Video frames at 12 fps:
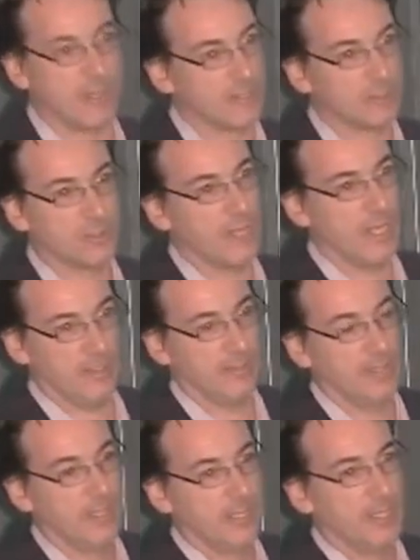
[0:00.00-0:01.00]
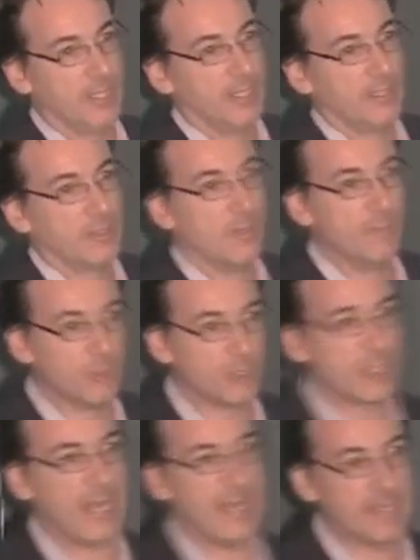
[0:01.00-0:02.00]
There's no way a broker is going to do
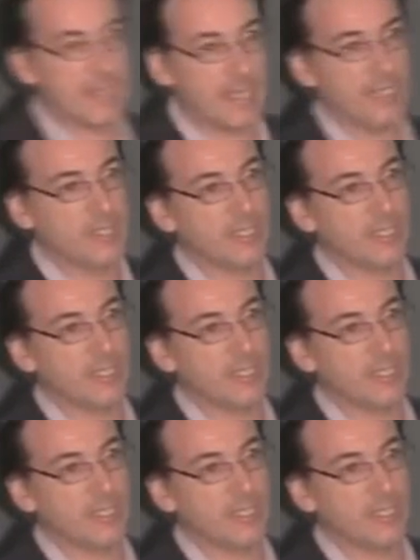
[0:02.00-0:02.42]
trading today.